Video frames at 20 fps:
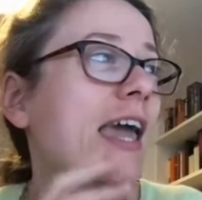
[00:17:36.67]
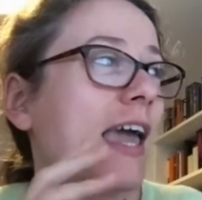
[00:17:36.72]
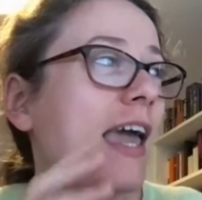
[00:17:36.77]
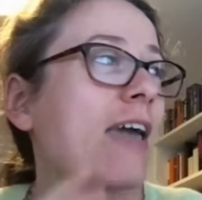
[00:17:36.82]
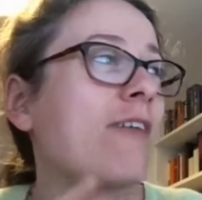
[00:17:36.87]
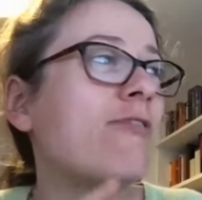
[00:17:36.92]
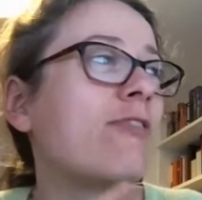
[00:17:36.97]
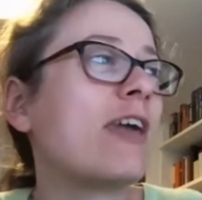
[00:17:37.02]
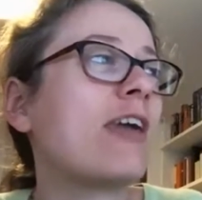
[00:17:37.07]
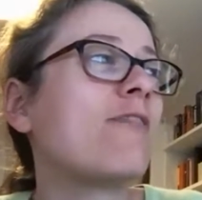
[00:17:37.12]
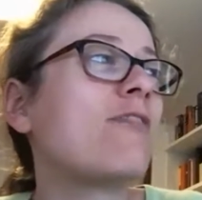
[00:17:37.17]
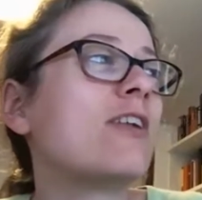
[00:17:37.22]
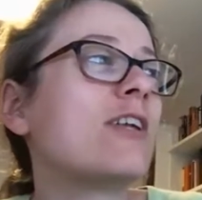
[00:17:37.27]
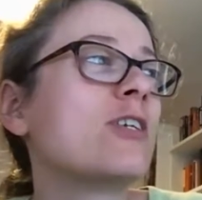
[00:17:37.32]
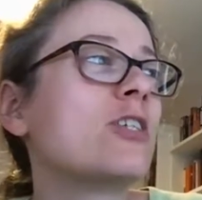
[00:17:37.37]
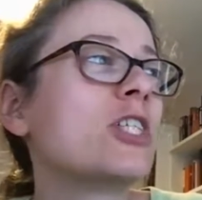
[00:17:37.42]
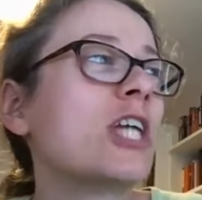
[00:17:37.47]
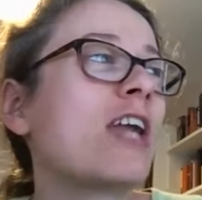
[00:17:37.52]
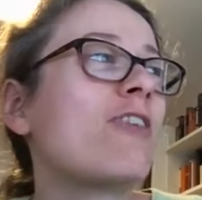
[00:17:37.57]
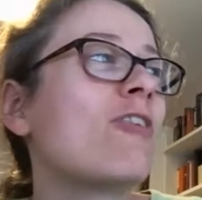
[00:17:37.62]
if given
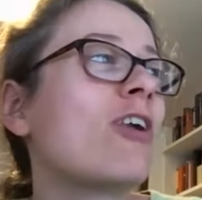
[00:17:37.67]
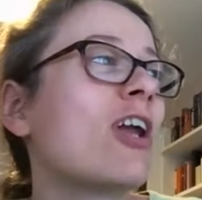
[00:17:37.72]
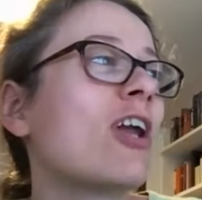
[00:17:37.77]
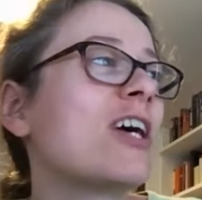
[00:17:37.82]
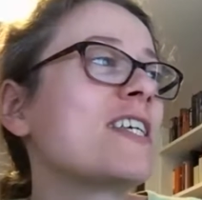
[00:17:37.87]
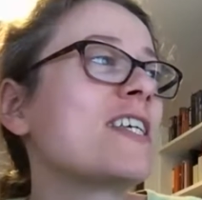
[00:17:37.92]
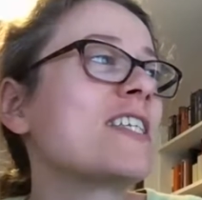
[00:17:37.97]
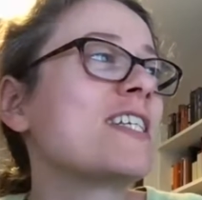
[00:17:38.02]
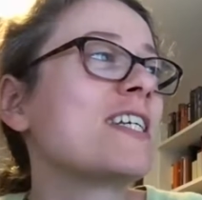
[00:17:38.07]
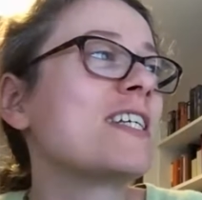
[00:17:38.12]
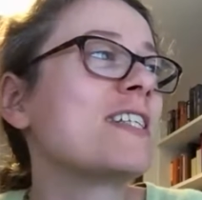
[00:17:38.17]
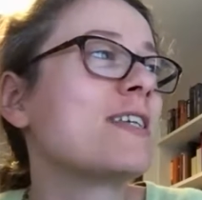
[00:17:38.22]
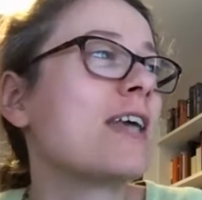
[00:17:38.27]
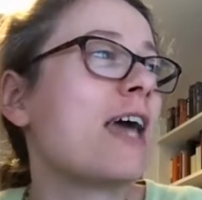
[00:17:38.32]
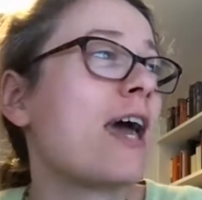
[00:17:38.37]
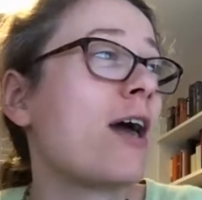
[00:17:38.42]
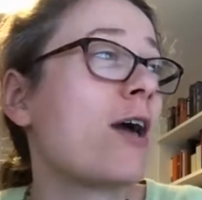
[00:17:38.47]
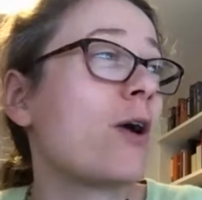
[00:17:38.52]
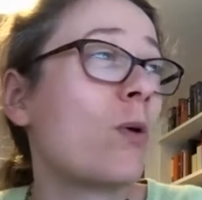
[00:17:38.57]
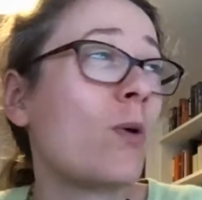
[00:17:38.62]
a generalized
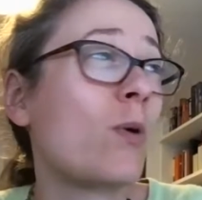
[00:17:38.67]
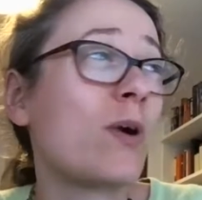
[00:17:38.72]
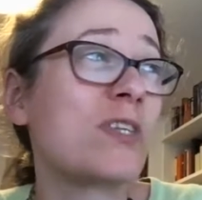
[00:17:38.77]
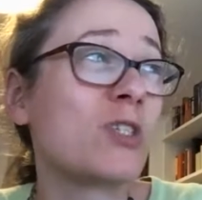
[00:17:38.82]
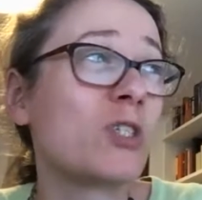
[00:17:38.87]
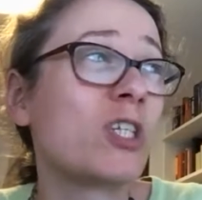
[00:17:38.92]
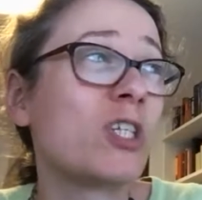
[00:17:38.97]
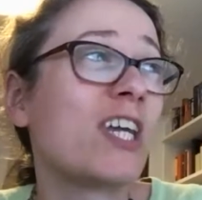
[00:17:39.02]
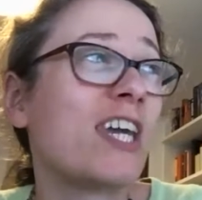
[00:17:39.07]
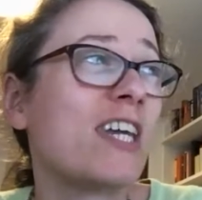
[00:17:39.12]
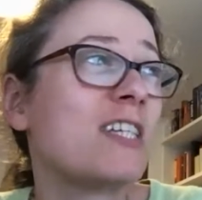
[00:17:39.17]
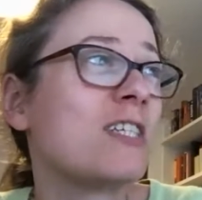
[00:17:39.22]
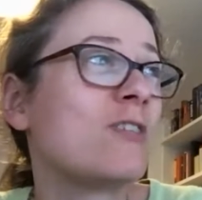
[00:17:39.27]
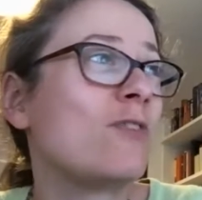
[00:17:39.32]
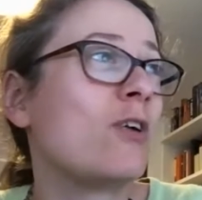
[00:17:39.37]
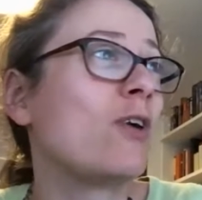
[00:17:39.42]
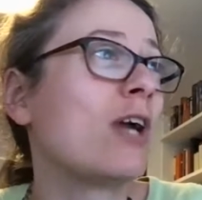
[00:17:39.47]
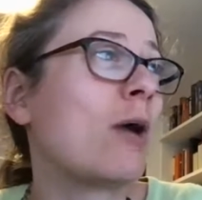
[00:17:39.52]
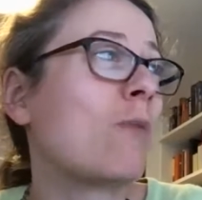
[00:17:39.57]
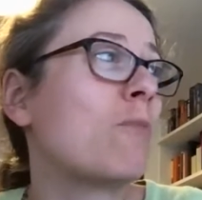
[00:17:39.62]
question at
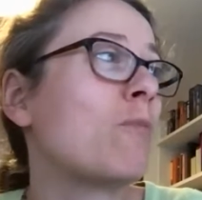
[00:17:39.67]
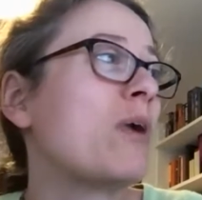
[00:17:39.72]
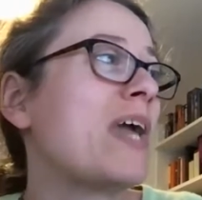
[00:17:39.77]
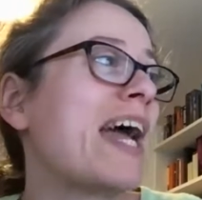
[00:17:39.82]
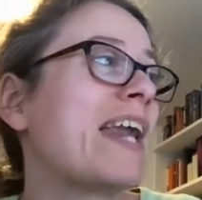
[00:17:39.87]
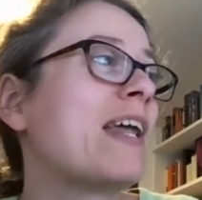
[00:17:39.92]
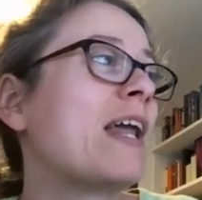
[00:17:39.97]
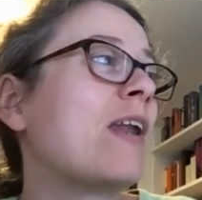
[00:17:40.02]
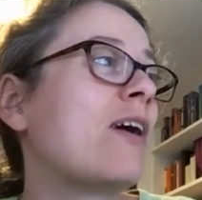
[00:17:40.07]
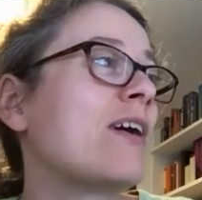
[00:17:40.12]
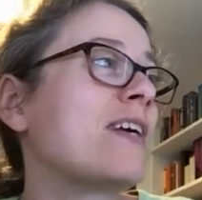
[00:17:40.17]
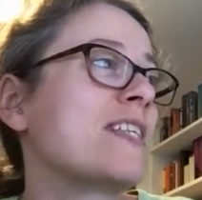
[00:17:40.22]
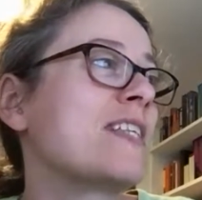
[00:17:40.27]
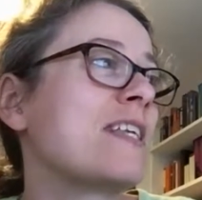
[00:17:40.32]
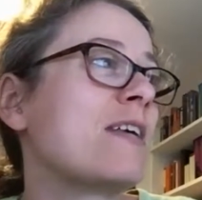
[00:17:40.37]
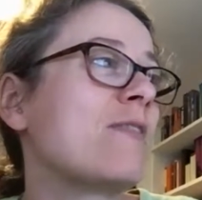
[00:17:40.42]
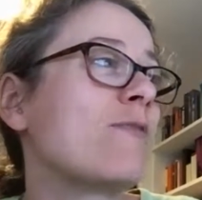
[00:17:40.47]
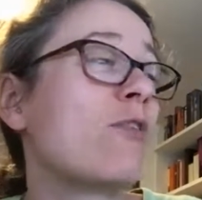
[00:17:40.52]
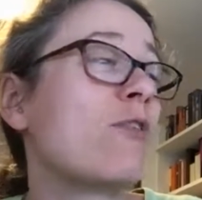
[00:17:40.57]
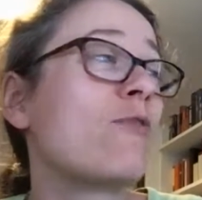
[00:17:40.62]
interview, can we analyze it
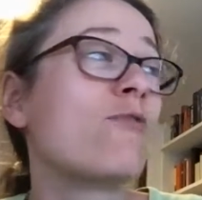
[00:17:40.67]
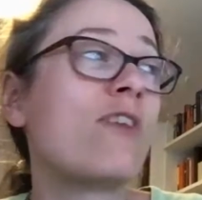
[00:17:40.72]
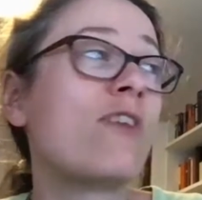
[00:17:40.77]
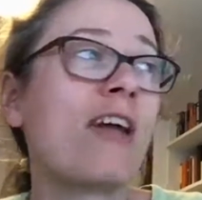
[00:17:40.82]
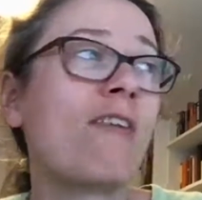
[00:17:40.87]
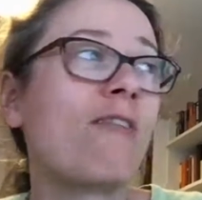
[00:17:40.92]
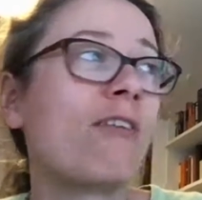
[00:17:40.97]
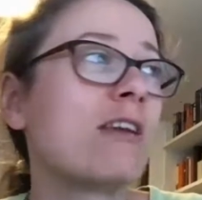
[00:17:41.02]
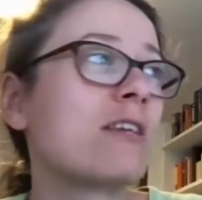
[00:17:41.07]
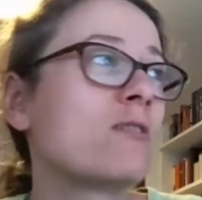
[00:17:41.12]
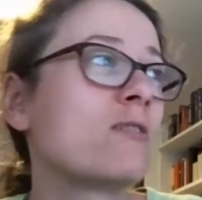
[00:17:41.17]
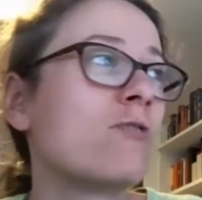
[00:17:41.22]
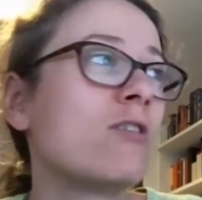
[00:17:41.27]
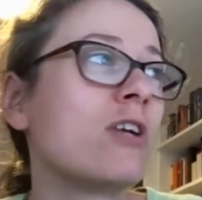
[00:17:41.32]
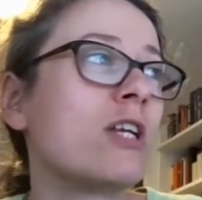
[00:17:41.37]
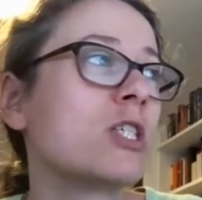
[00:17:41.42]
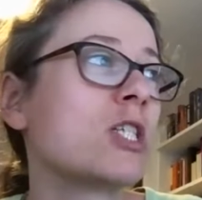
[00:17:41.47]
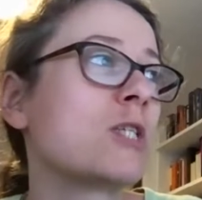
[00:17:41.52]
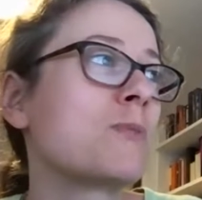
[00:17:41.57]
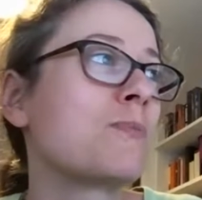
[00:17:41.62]
from various
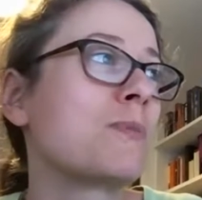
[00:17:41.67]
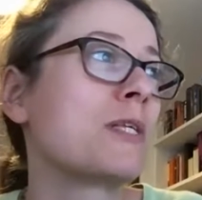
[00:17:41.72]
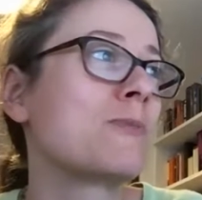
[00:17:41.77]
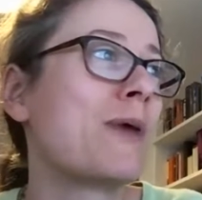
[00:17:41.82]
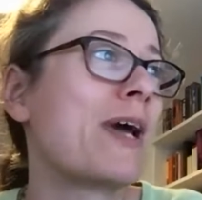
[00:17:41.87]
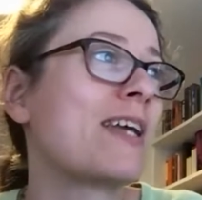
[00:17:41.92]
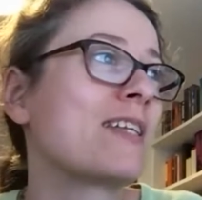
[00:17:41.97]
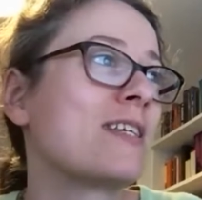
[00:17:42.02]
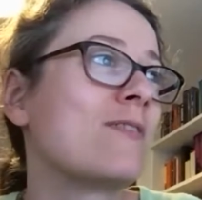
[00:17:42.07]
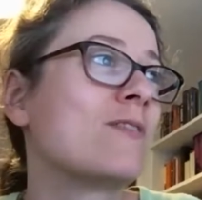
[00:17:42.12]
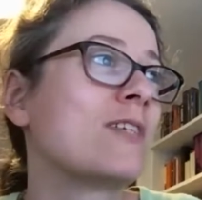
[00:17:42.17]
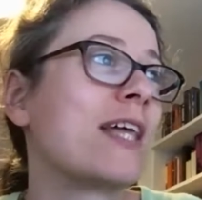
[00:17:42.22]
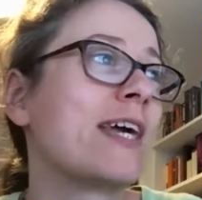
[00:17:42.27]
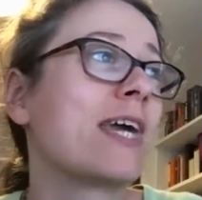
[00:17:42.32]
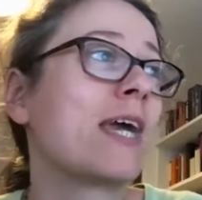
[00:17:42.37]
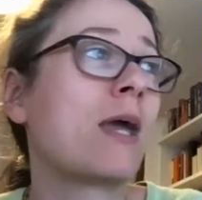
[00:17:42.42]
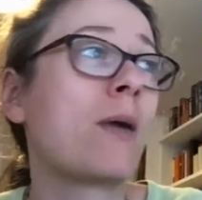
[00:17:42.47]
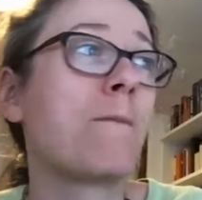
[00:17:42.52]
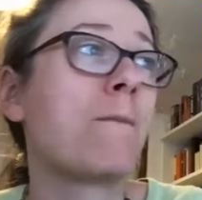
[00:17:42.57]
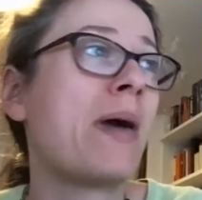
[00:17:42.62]
religious perspectives, like
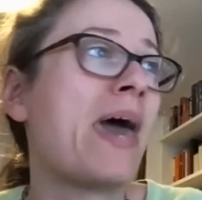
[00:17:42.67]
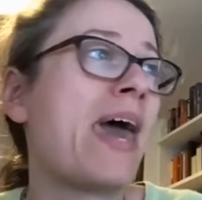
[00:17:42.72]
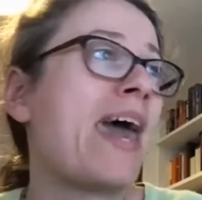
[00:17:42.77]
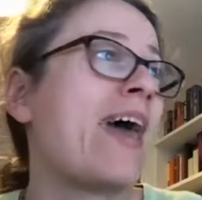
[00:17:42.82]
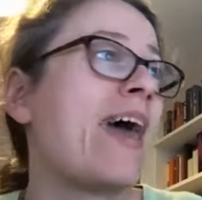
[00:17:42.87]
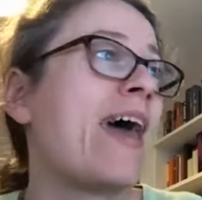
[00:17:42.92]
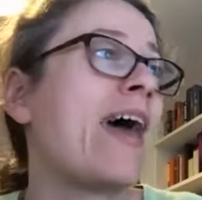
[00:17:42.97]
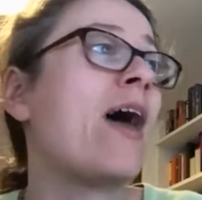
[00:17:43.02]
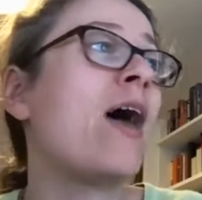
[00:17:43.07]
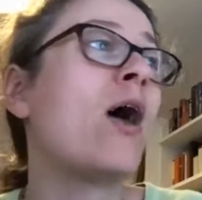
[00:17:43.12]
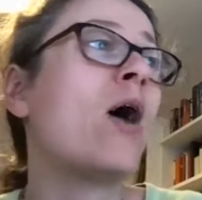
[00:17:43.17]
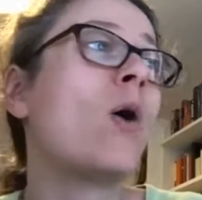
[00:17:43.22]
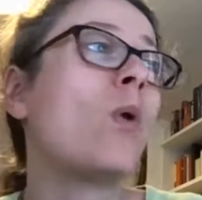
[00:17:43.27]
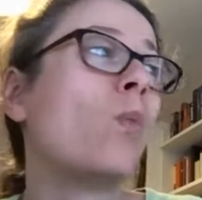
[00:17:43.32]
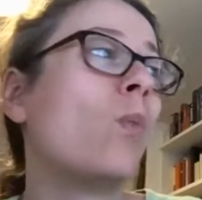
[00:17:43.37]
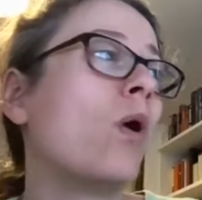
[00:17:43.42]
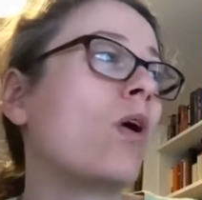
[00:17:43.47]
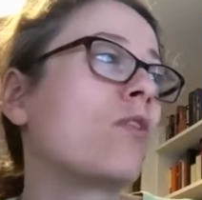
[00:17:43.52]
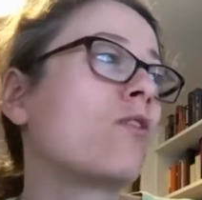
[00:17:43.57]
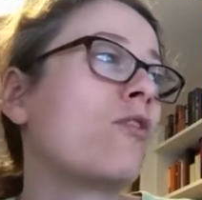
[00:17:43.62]
compare
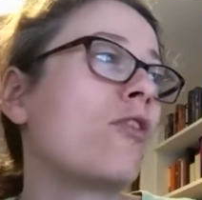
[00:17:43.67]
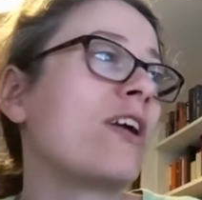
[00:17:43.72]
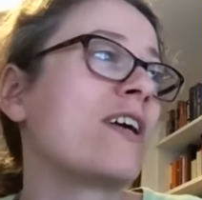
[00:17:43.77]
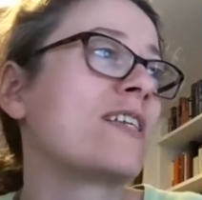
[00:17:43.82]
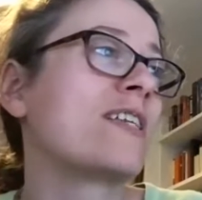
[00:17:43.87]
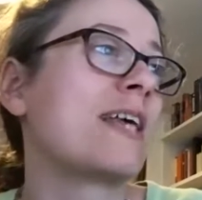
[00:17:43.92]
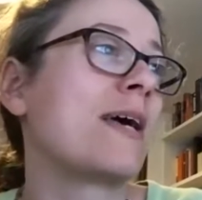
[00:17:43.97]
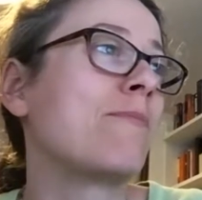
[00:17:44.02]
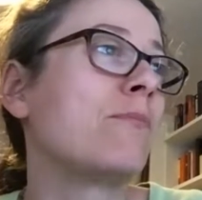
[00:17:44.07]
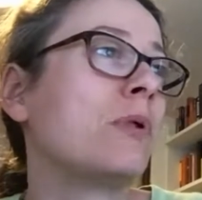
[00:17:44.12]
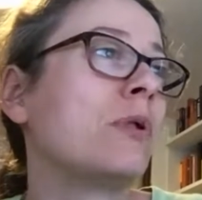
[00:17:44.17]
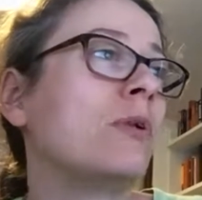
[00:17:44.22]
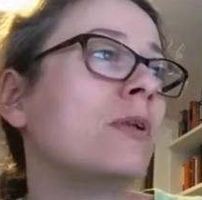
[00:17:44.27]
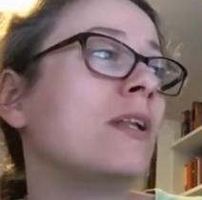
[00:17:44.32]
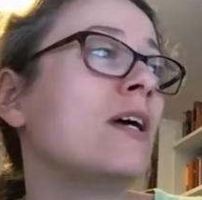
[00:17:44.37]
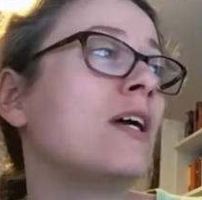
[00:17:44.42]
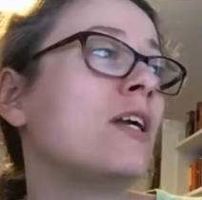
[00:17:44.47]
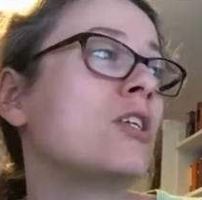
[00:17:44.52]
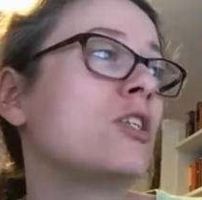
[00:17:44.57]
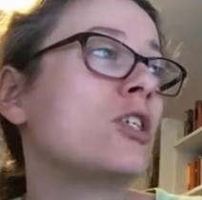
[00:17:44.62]
what, for example,